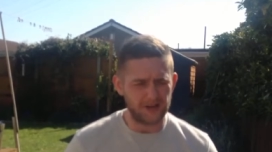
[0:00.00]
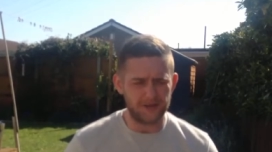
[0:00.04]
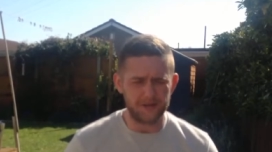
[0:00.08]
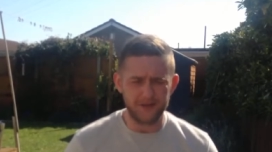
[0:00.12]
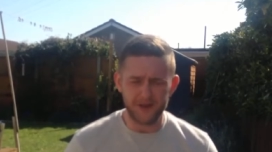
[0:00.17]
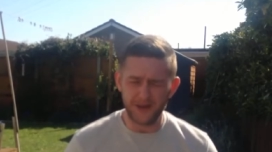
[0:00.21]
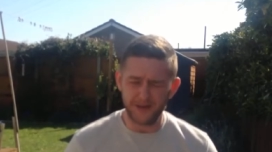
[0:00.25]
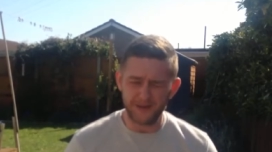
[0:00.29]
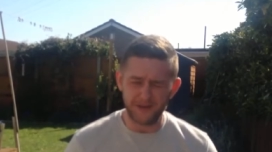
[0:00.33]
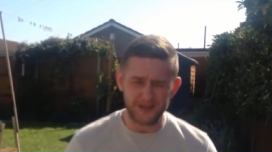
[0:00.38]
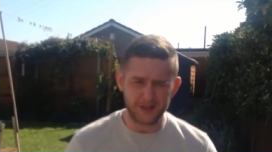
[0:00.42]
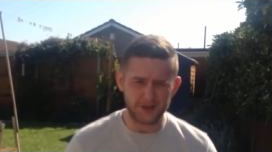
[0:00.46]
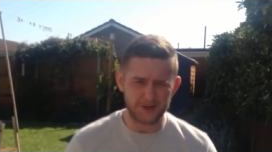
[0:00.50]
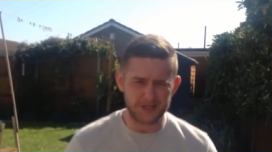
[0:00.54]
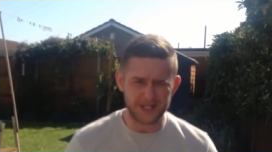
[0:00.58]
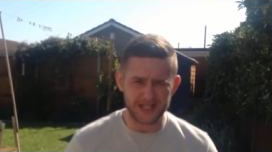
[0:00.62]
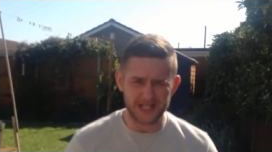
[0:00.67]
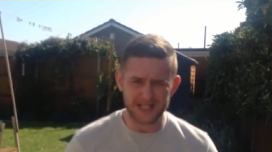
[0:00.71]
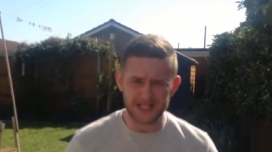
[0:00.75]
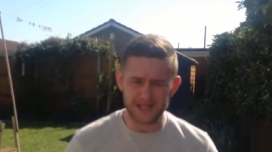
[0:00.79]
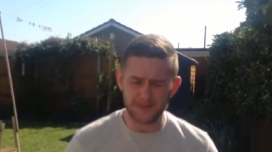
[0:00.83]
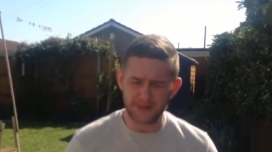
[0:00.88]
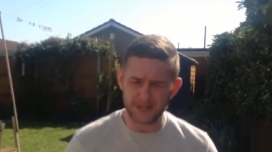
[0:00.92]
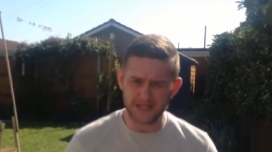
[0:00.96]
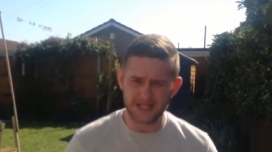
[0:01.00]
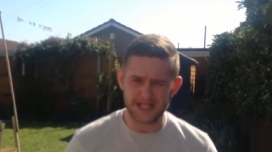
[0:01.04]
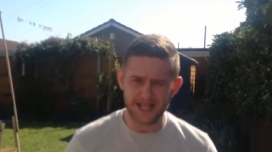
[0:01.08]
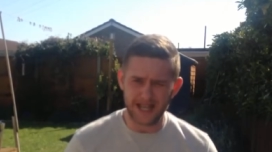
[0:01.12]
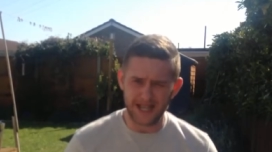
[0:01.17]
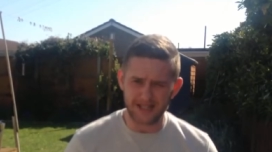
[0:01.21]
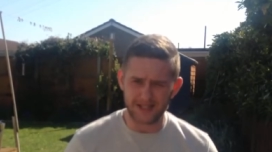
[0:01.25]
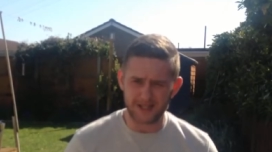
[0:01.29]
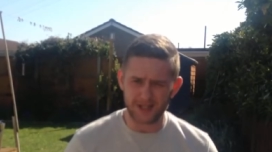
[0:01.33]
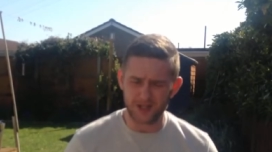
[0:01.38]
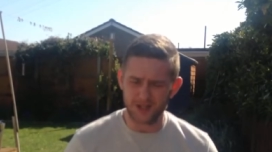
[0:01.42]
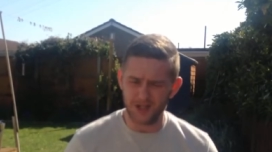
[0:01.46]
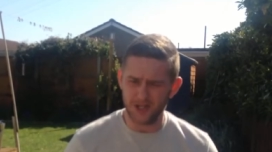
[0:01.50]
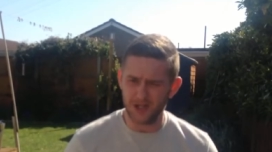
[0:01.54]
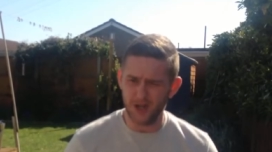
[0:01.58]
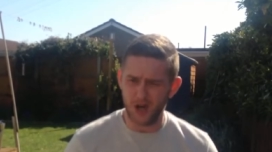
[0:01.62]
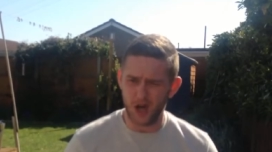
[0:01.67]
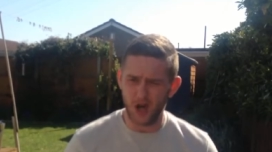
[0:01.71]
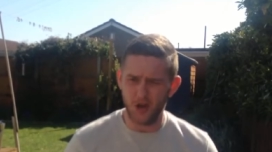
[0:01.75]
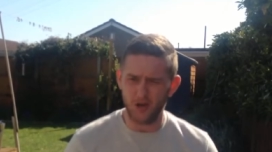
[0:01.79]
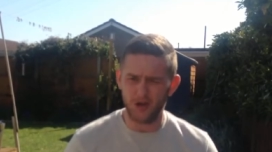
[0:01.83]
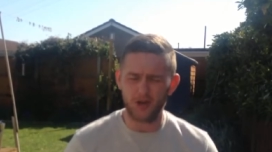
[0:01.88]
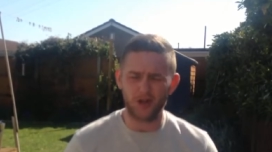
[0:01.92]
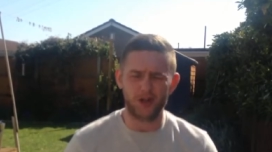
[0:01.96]
50 or 60%. So she
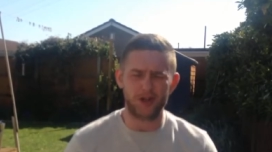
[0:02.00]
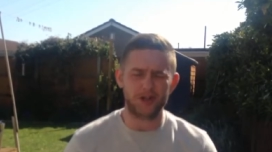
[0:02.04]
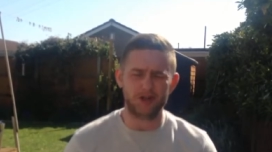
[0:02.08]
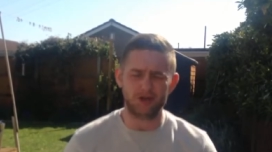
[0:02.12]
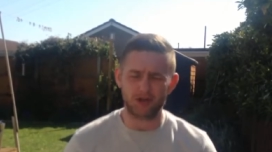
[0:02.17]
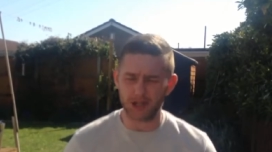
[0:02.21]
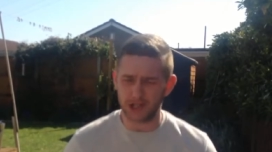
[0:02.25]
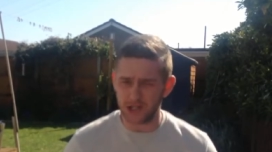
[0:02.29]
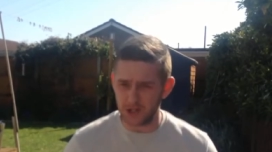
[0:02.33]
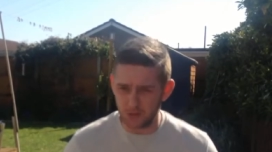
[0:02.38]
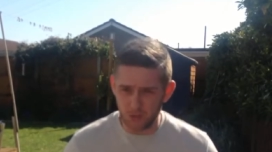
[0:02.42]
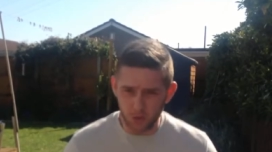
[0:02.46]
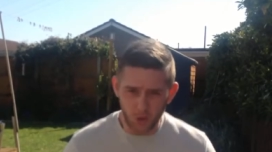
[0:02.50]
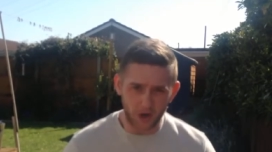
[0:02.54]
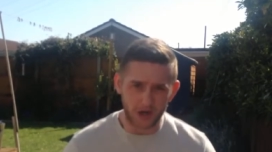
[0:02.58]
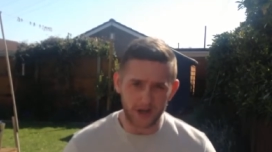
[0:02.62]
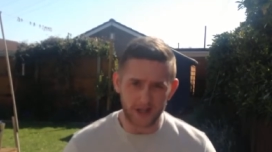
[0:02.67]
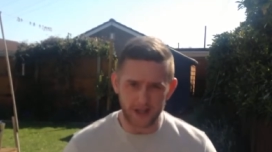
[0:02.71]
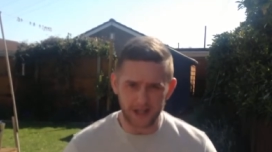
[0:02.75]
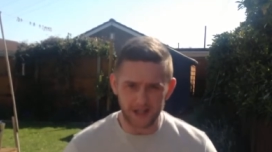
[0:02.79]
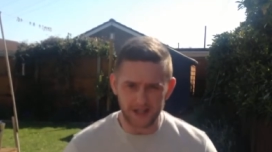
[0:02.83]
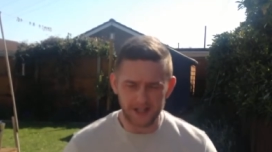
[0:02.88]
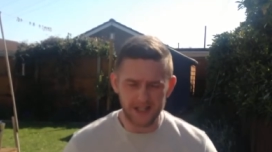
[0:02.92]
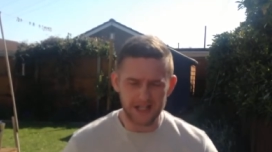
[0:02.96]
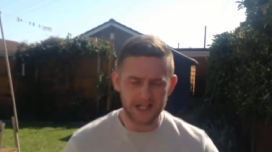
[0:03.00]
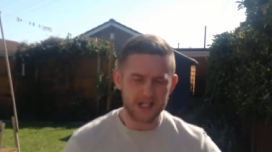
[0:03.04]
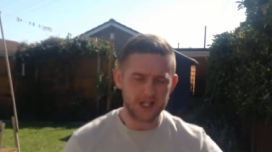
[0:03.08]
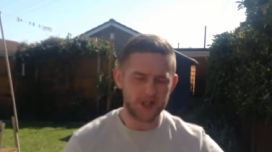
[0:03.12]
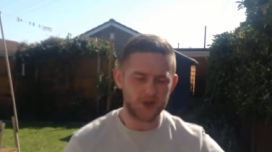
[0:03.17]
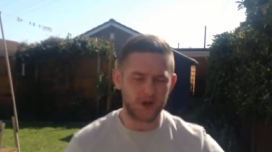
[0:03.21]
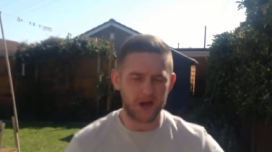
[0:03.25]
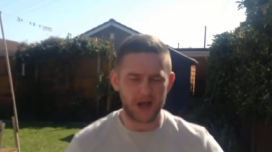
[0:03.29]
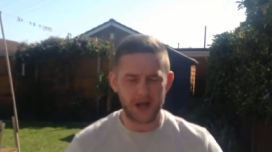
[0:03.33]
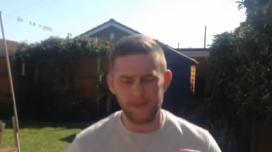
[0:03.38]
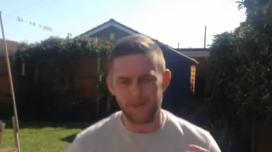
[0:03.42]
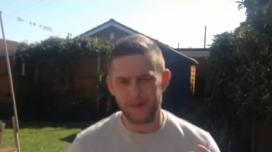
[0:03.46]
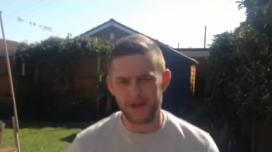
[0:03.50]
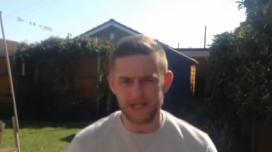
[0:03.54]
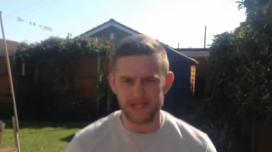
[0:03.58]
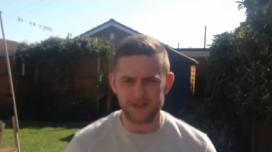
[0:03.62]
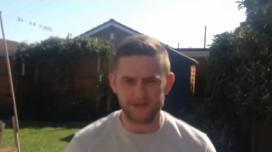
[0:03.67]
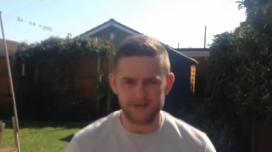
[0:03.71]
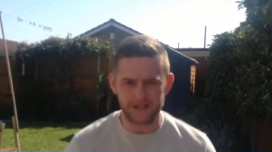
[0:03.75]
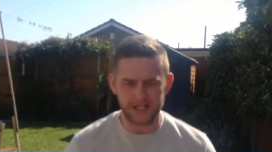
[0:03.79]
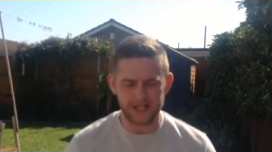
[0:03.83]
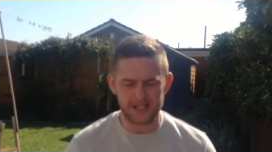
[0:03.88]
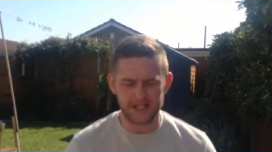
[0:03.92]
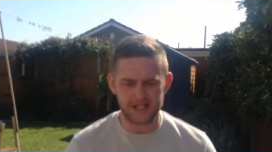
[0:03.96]
not only got the dress she wanted, she got it at a
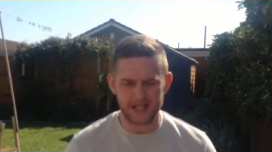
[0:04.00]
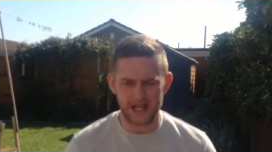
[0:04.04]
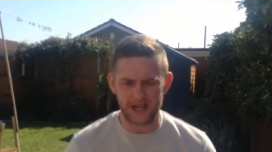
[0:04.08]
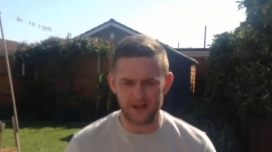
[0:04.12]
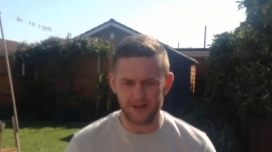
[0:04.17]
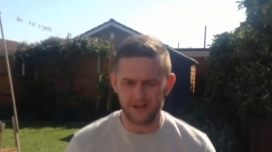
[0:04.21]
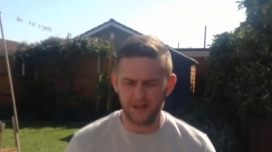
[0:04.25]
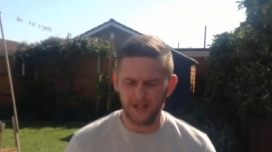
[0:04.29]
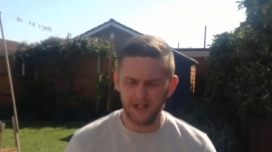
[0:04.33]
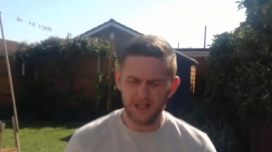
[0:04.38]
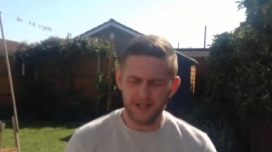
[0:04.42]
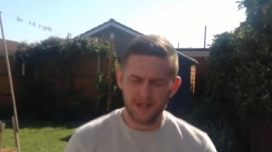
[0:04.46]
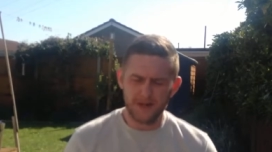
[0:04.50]
massive discount.